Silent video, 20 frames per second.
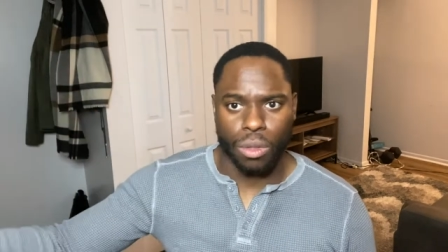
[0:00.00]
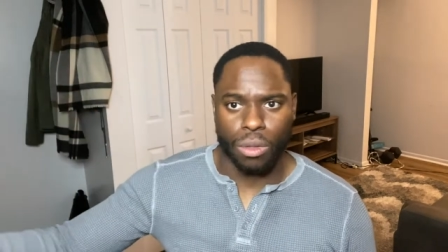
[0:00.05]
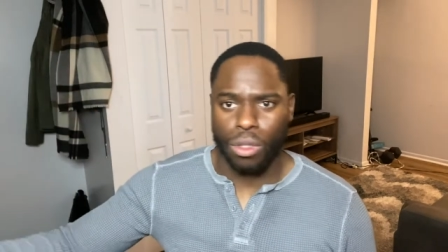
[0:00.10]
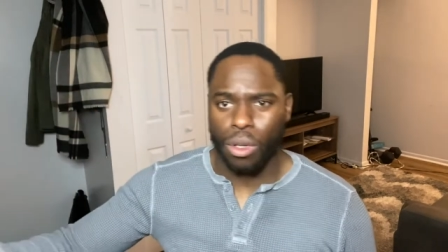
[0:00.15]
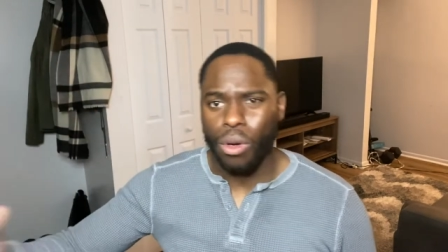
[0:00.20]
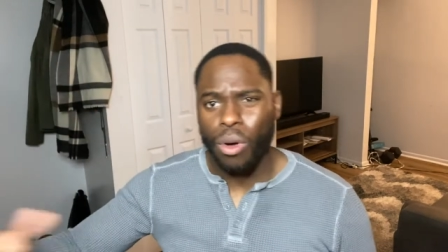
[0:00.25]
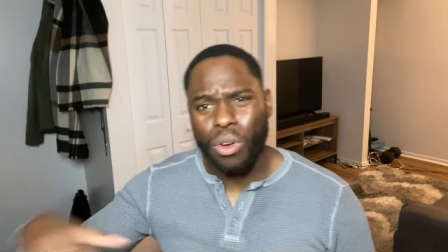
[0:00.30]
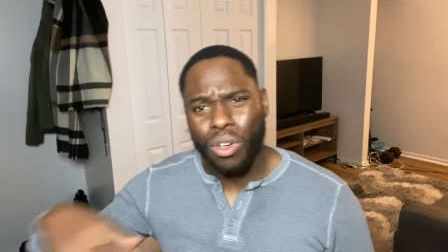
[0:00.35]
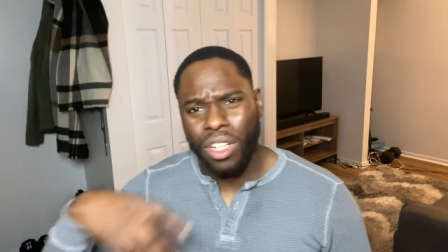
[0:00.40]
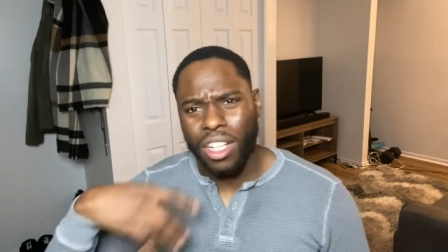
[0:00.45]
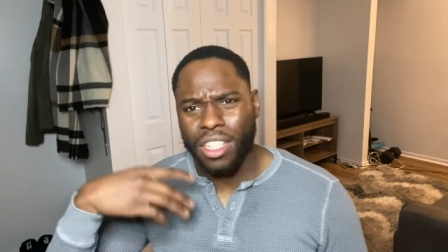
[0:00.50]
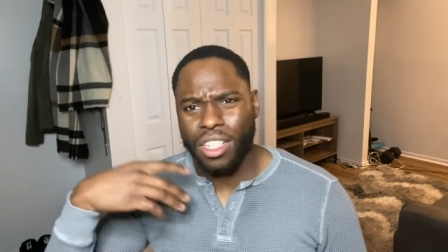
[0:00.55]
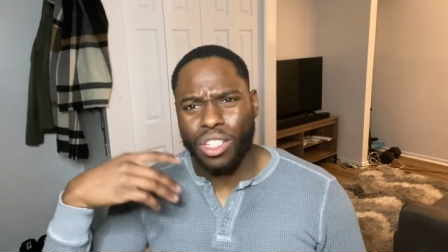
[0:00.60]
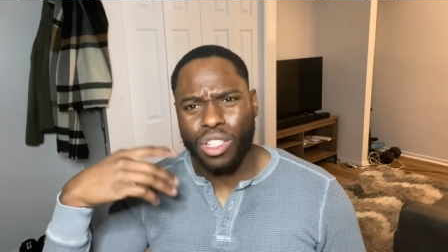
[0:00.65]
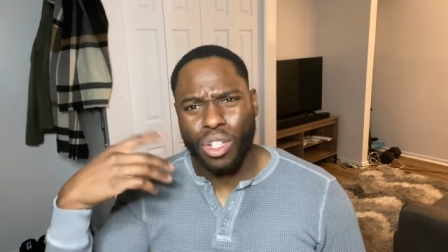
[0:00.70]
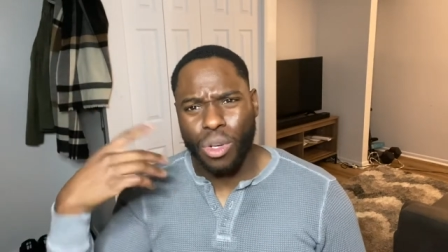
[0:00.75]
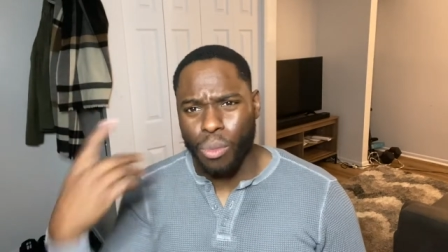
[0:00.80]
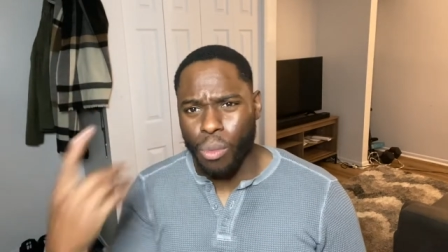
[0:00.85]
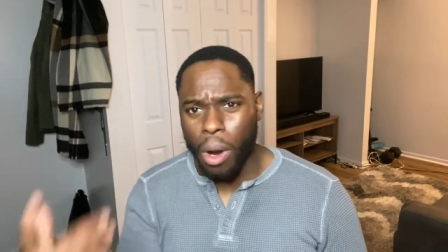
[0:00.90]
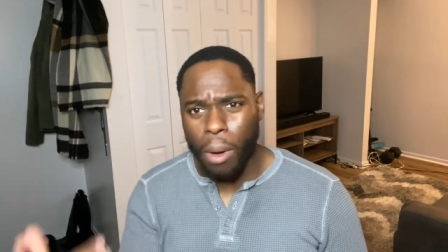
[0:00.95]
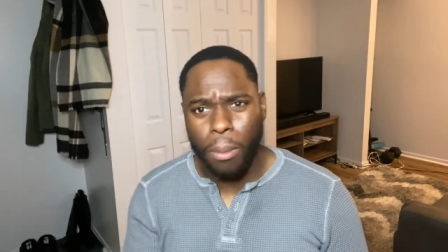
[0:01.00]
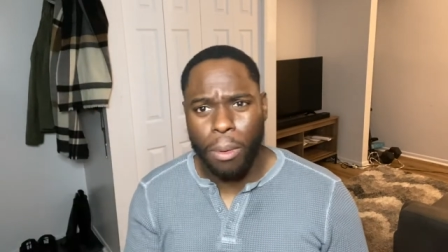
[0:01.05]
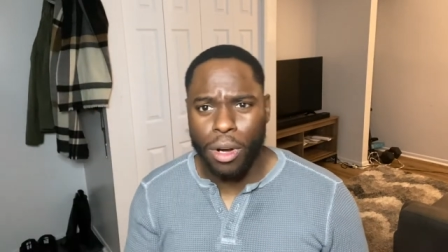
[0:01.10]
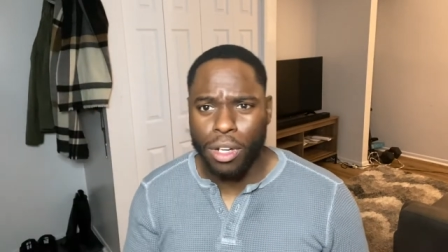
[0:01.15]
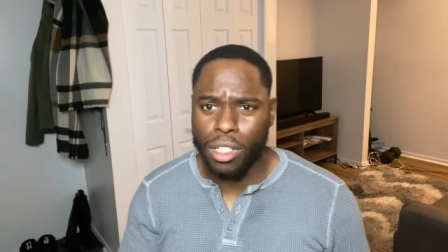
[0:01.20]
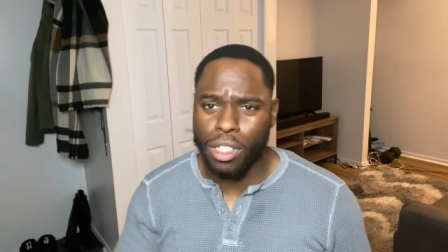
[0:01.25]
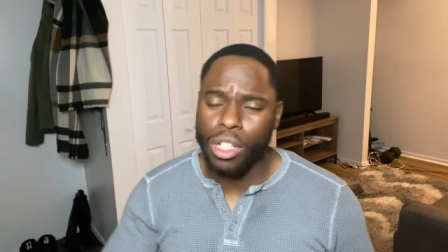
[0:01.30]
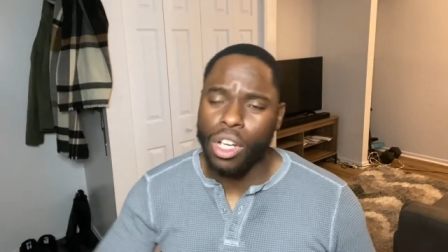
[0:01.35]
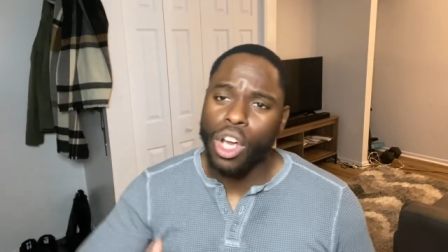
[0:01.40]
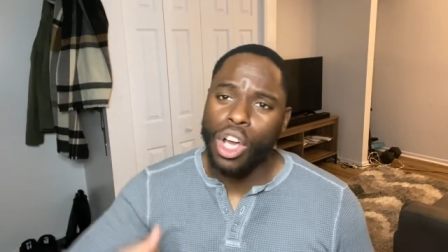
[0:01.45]
Don't only listen to one
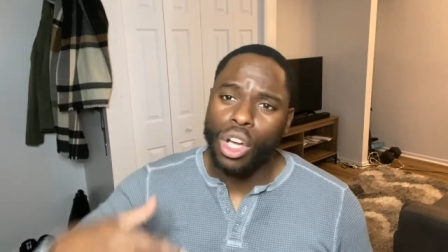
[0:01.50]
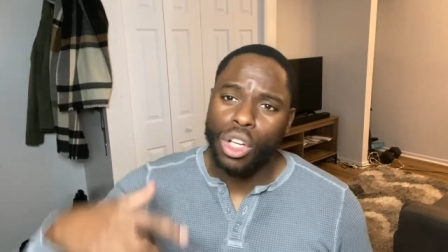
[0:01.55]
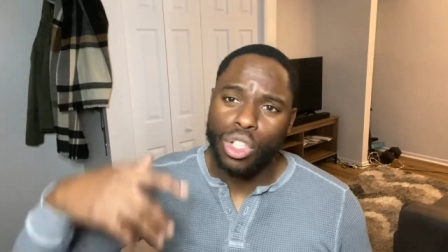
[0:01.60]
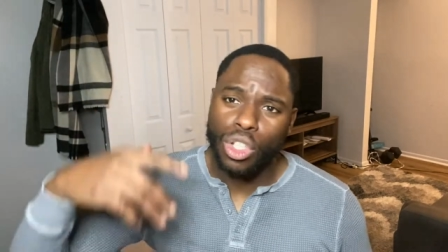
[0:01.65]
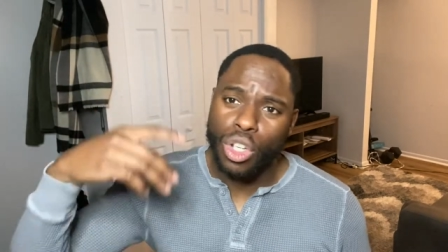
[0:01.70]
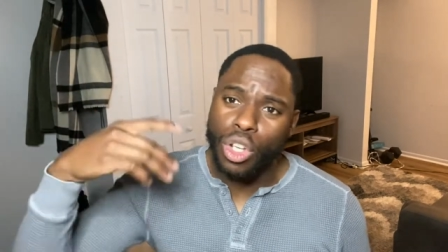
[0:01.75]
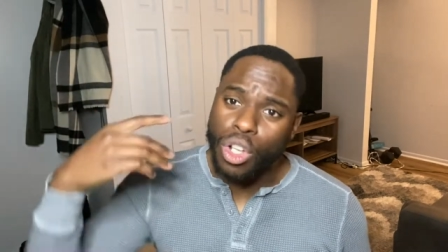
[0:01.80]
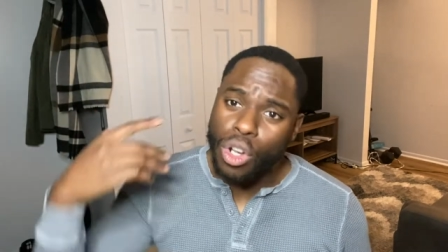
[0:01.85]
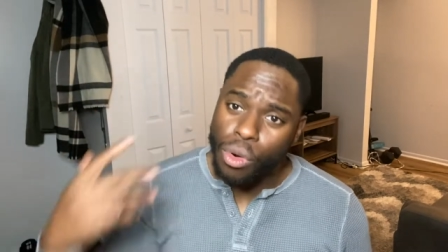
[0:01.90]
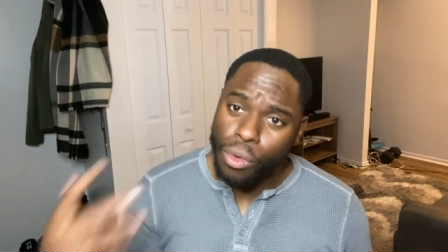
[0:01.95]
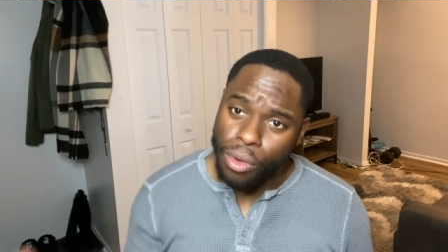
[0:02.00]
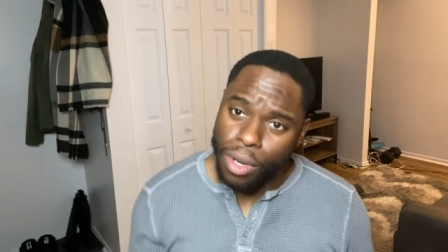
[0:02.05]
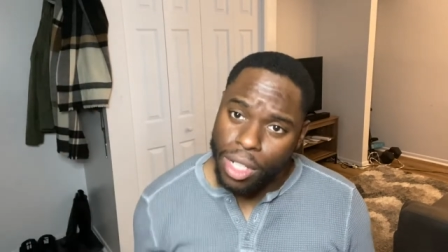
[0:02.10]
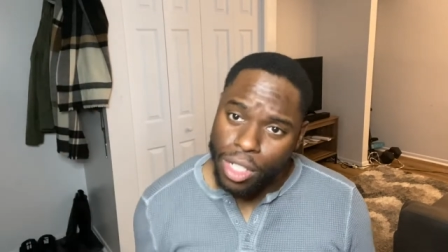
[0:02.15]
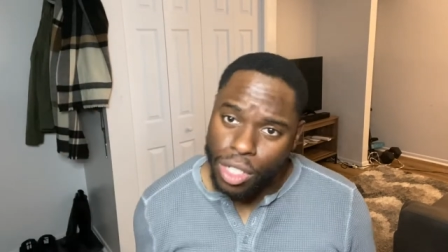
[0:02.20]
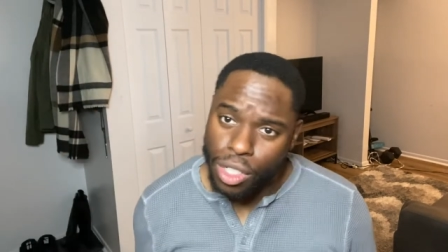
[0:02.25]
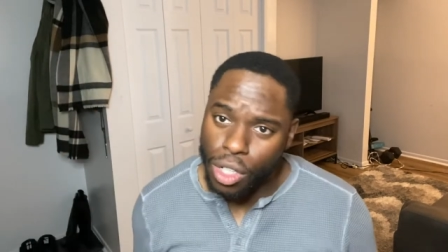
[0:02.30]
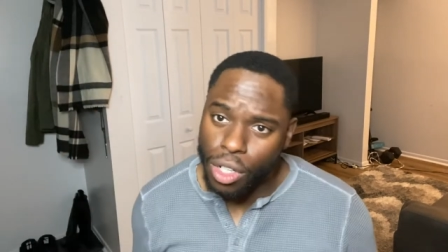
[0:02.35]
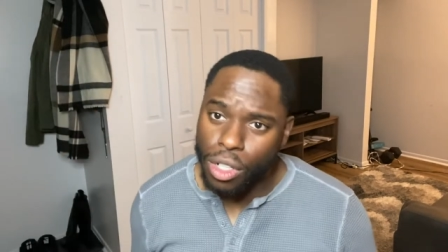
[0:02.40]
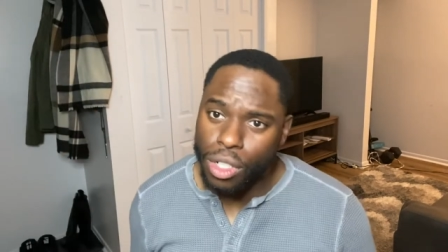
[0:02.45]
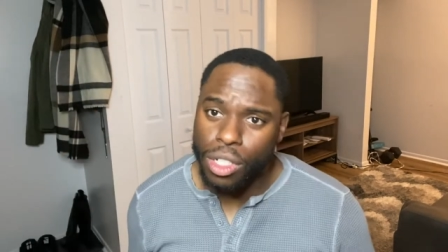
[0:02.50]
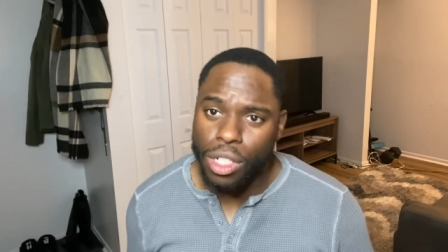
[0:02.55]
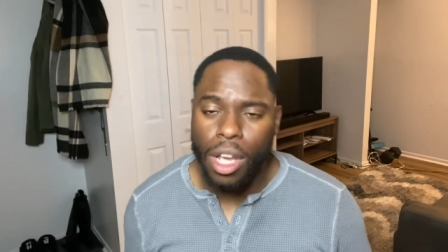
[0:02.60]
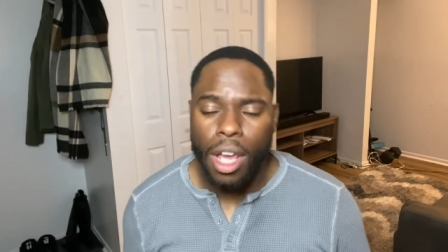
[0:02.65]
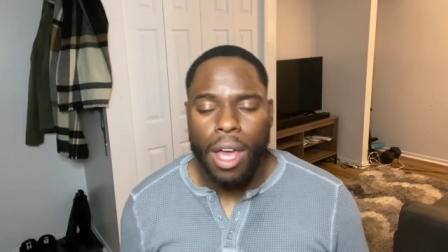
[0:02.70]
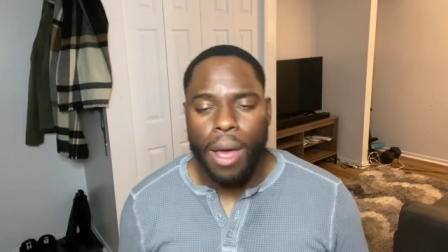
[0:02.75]
person do your research.